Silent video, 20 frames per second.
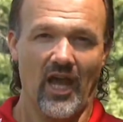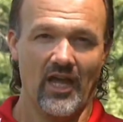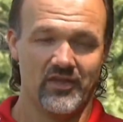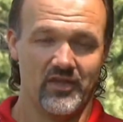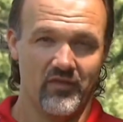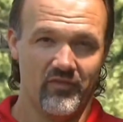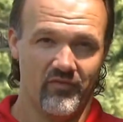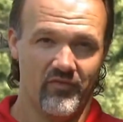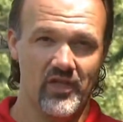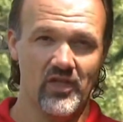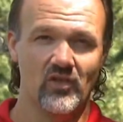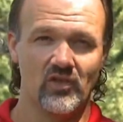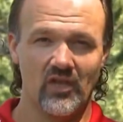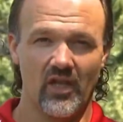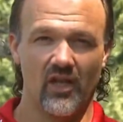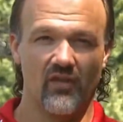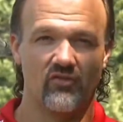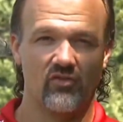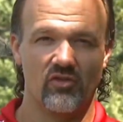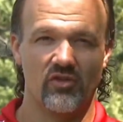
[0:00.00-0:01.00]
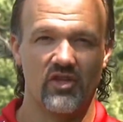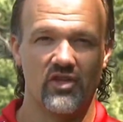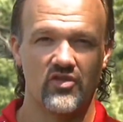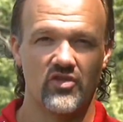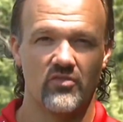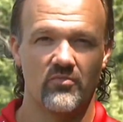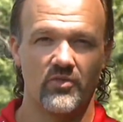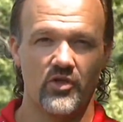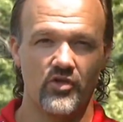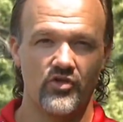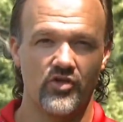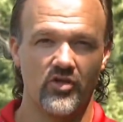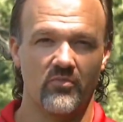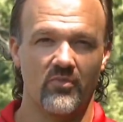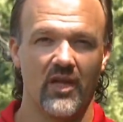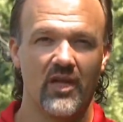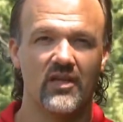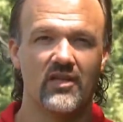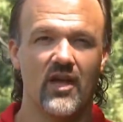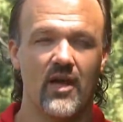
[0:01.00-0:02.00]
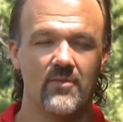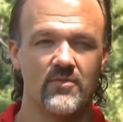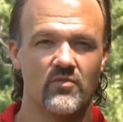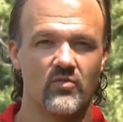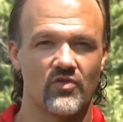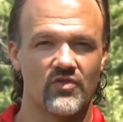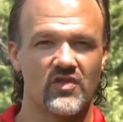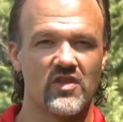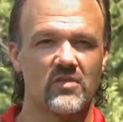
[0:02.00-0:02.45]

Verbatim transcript: at the field level in distribution, many times we'll